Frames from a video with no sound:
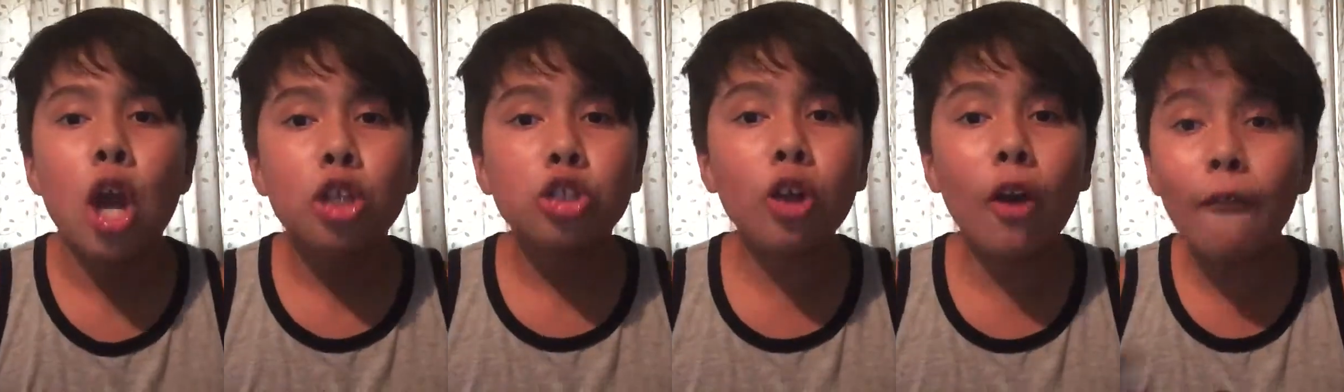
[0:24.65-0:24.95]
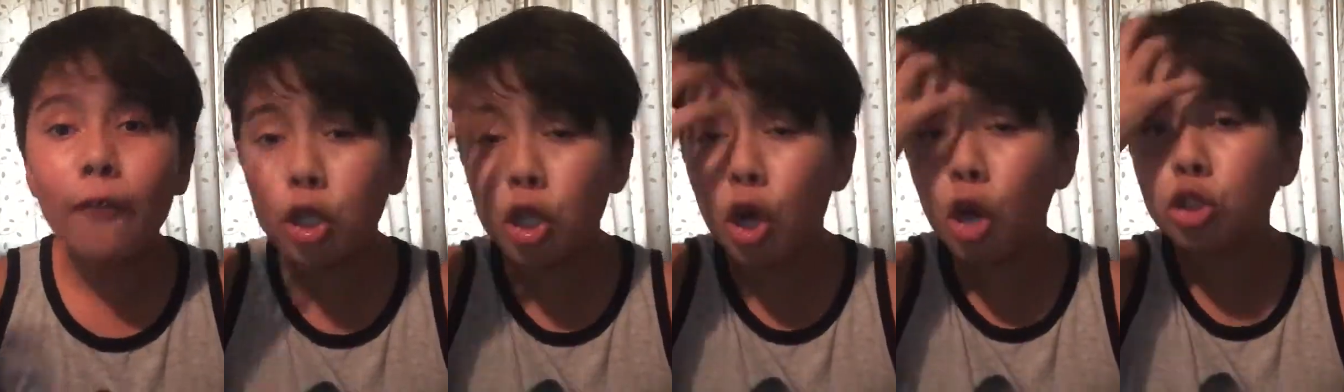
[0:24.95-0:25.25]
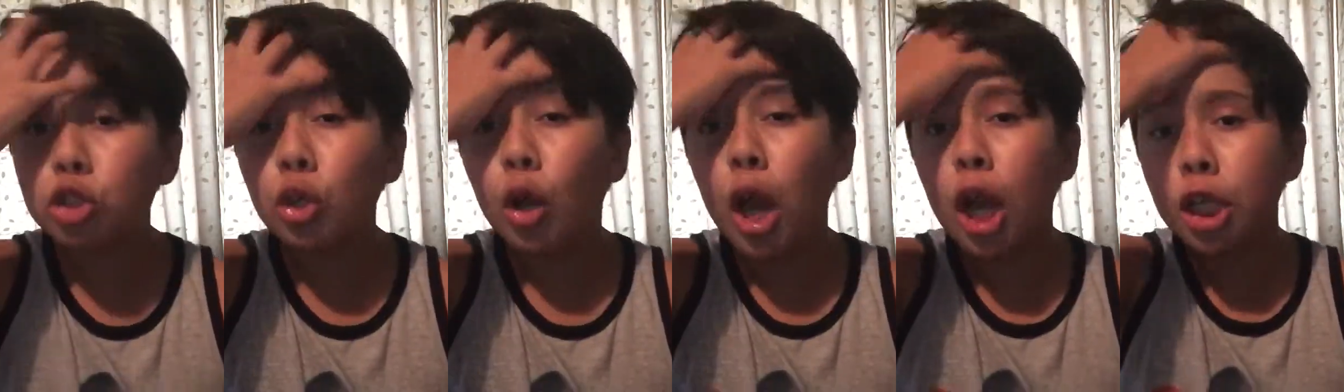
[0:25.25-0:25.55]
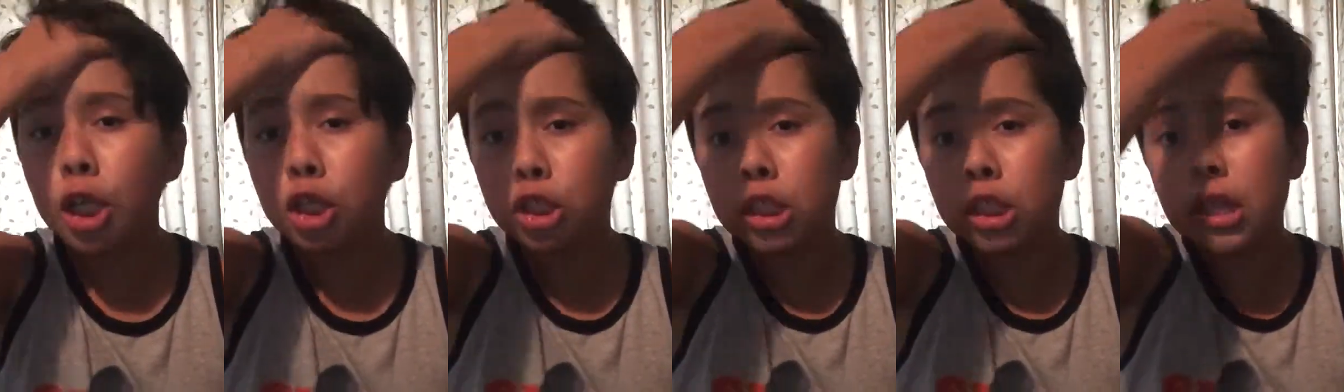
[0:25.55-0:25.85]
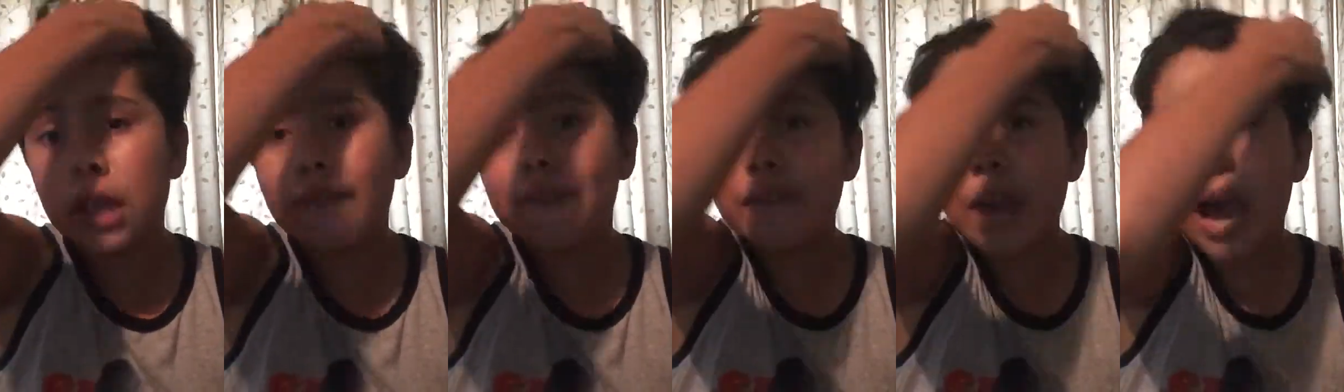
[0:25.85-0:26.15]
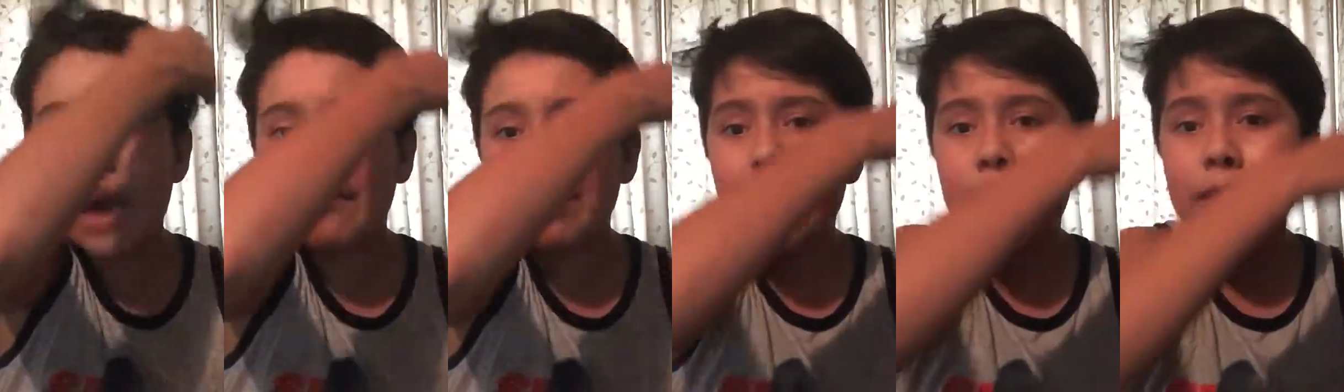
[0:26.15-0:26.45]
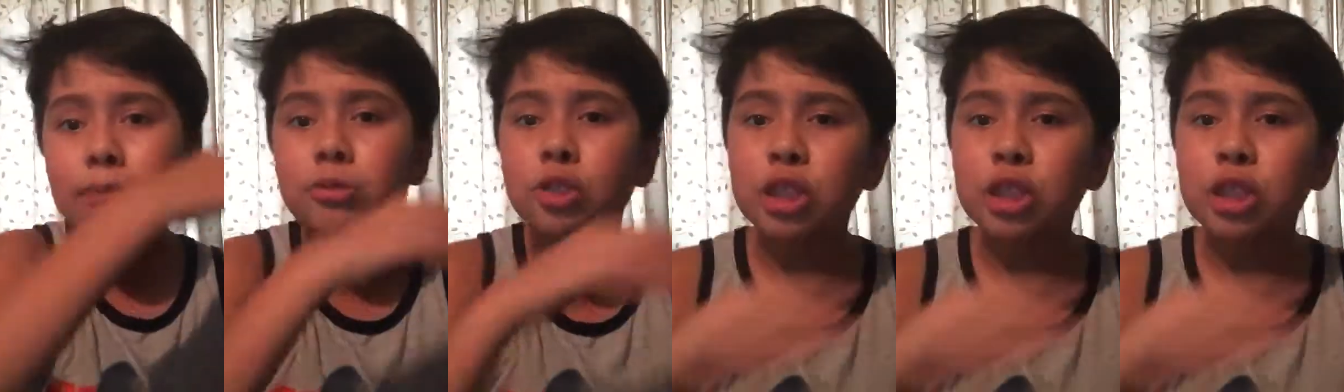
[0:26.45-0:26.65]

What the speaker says: So for those who are new to the 5 a.m.